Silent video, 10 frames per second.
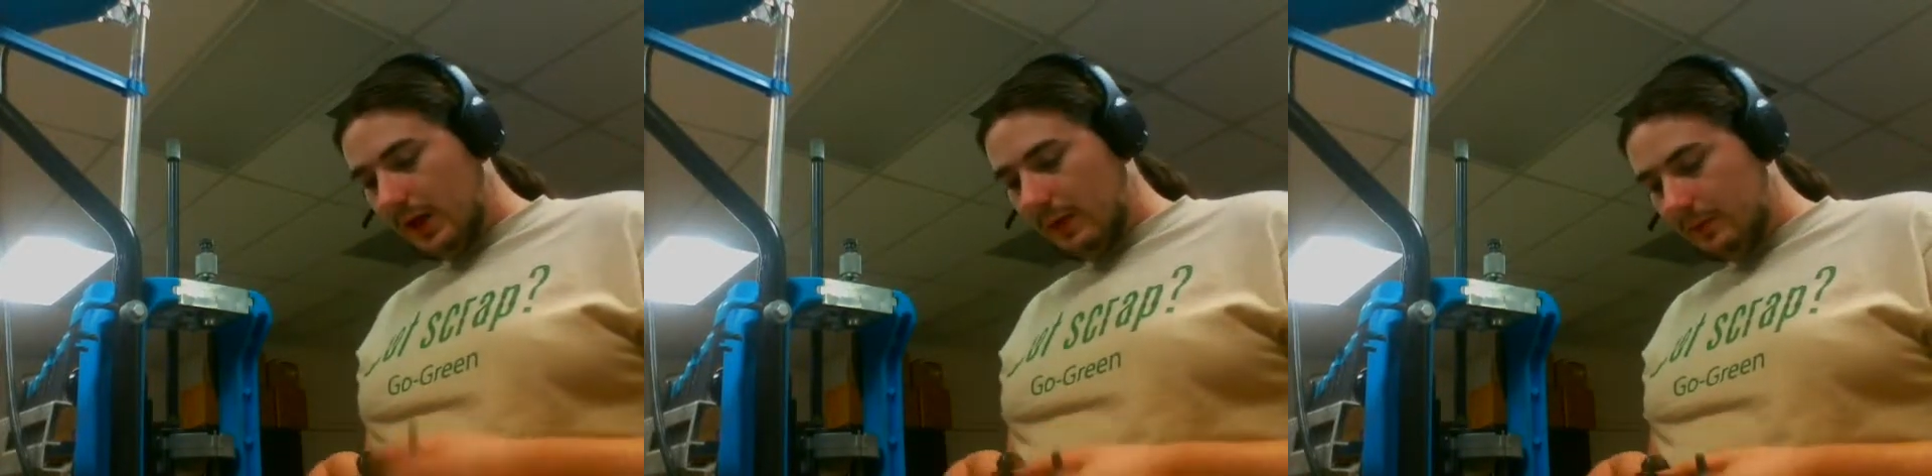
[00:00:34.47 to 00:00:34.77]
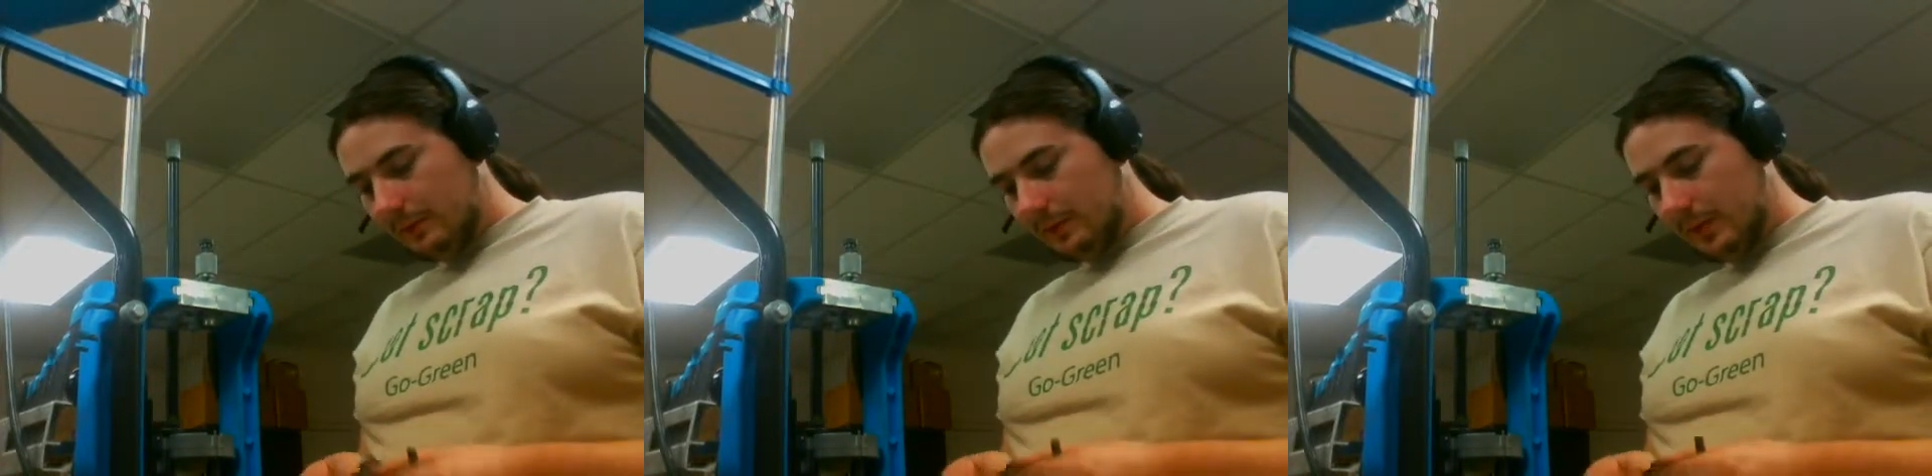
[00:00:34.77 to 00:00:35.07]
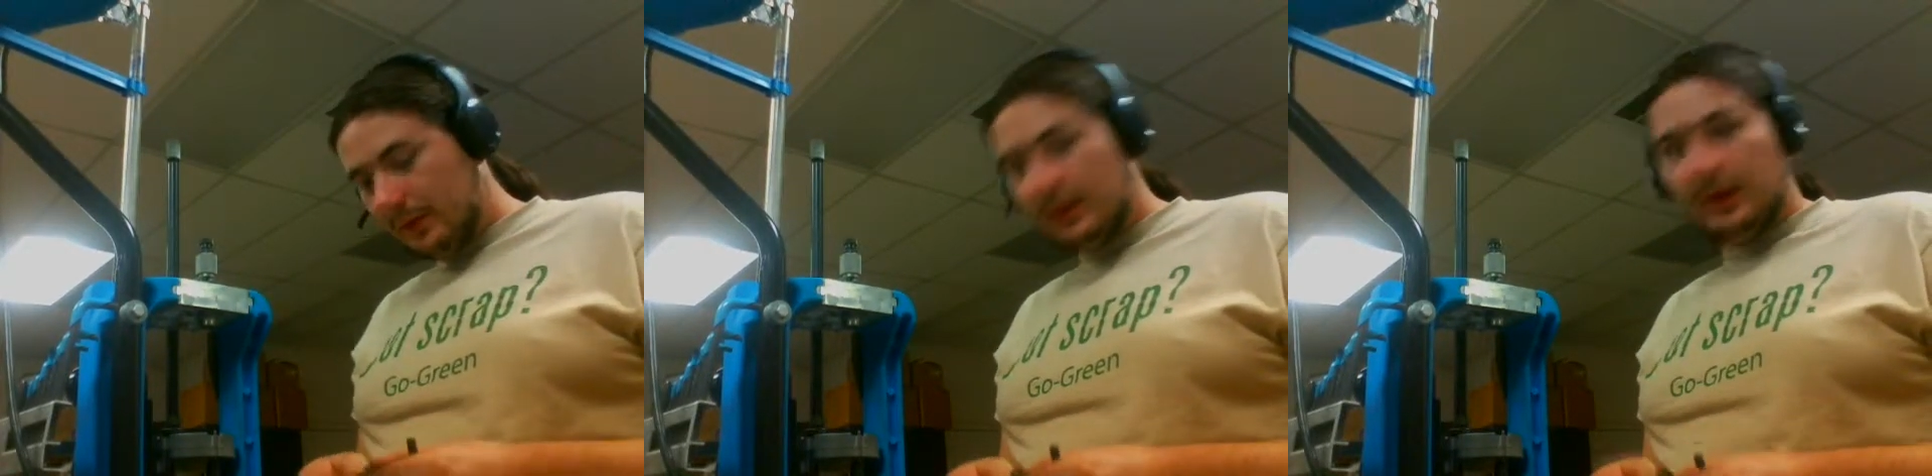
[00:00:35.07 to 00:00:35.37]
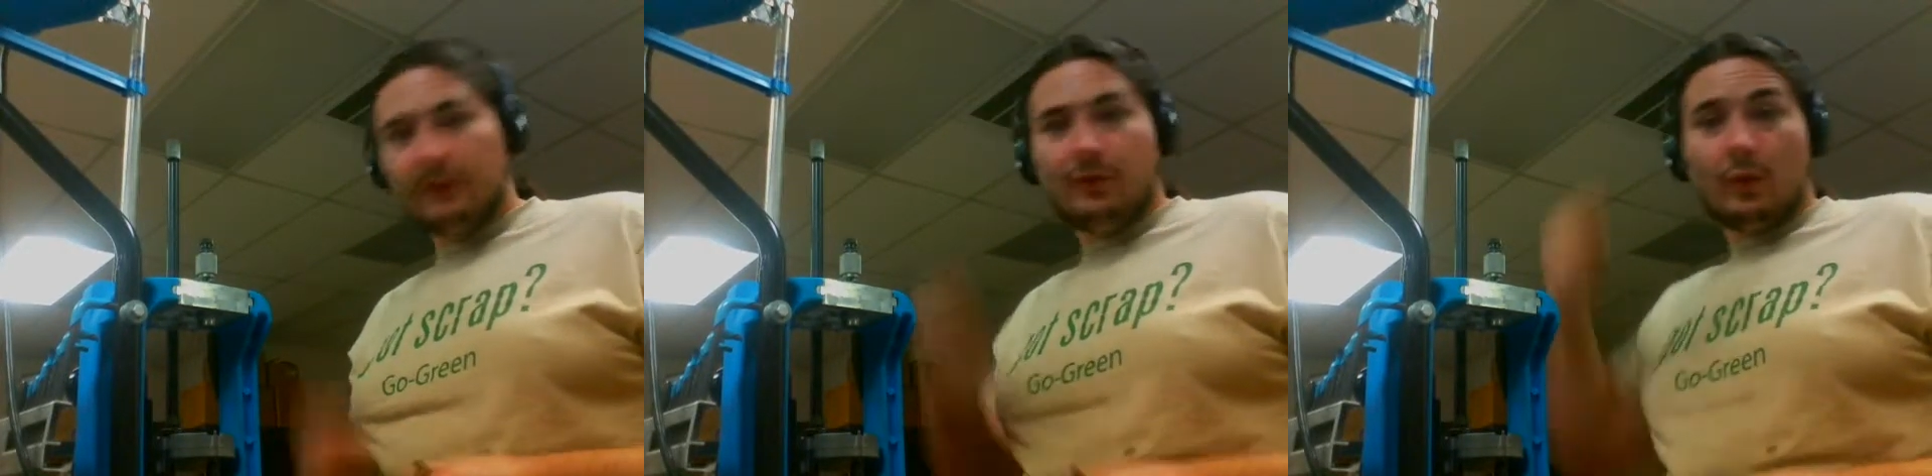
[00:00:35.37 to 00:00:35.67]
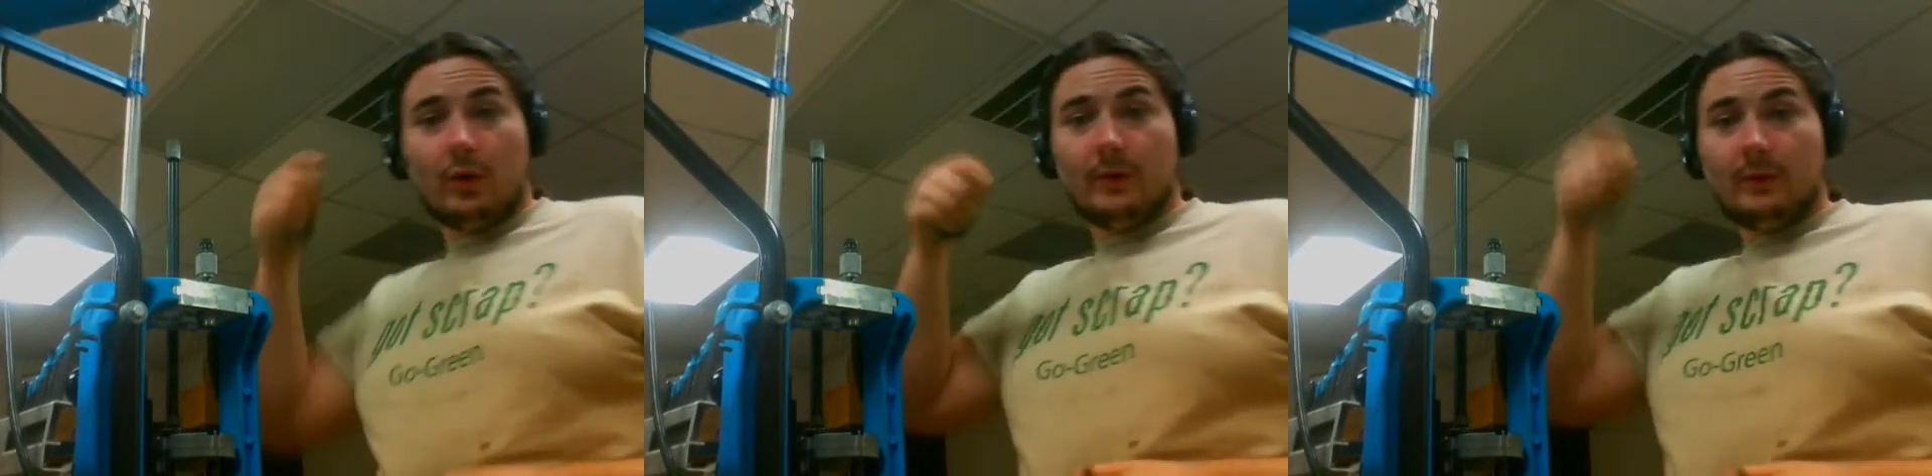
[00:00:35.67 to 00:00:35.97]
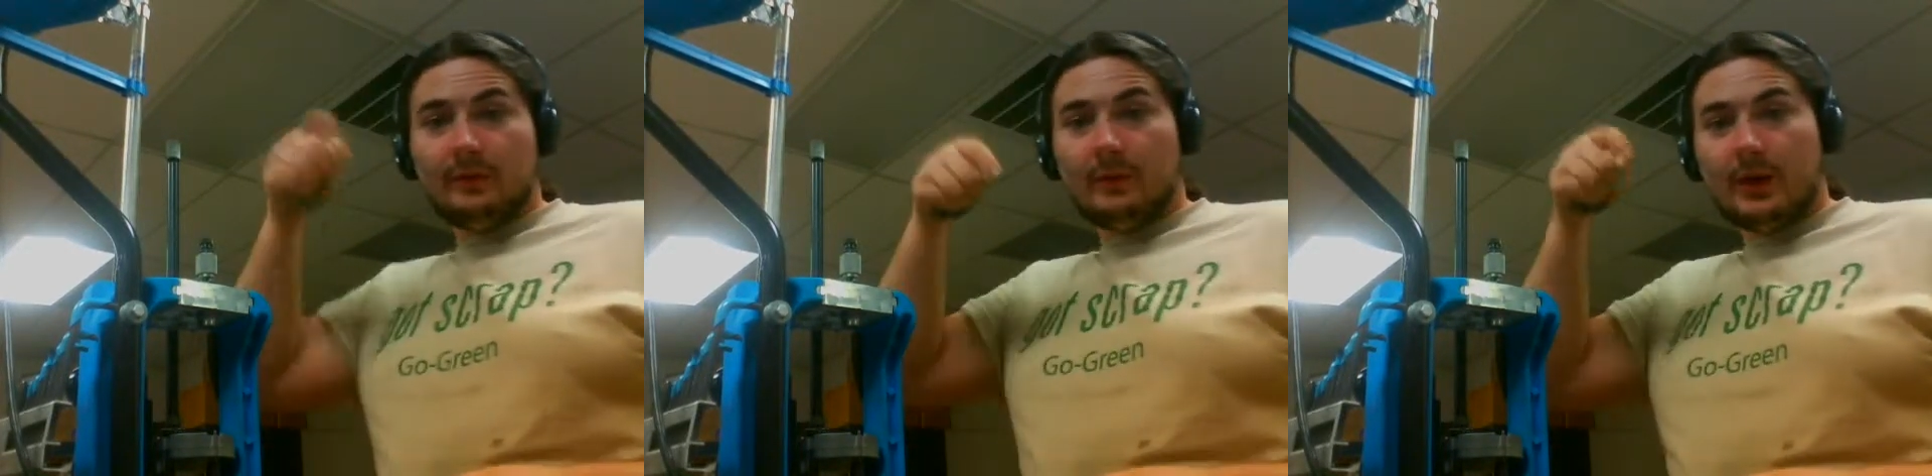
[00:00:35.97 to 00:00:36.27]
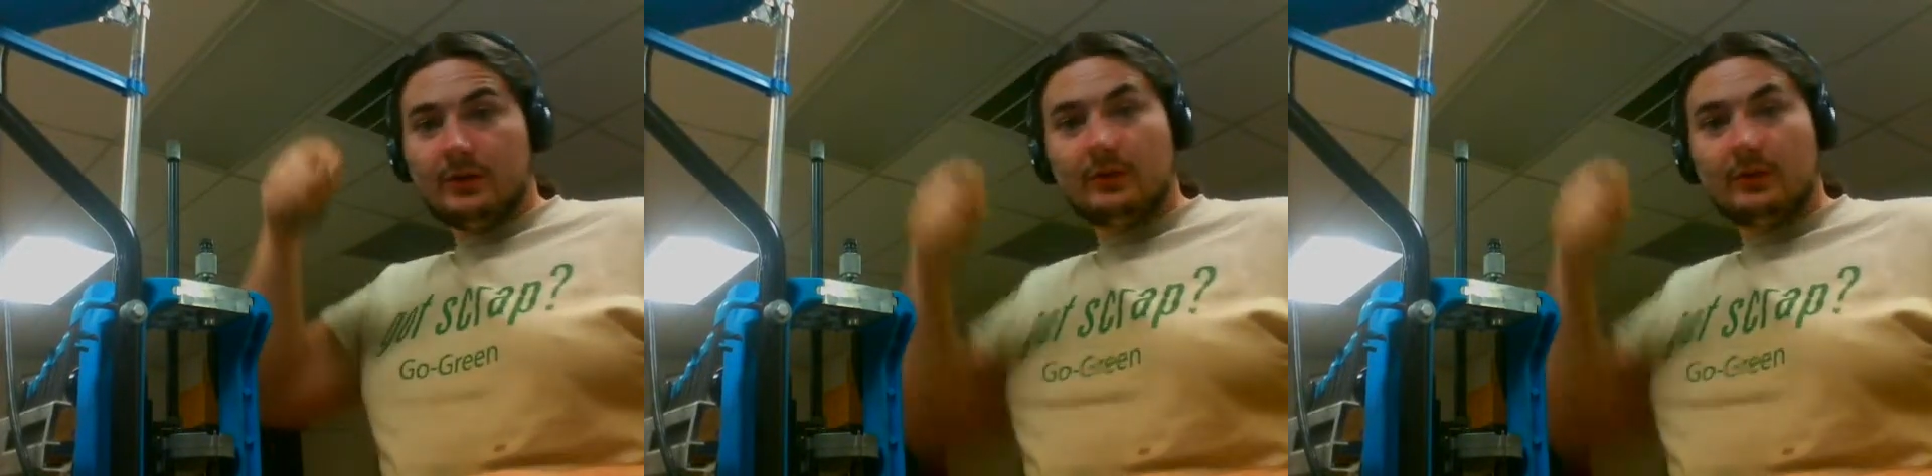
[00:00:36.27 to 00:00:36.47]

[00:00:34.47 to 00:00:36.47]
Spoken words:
I will put the forum information.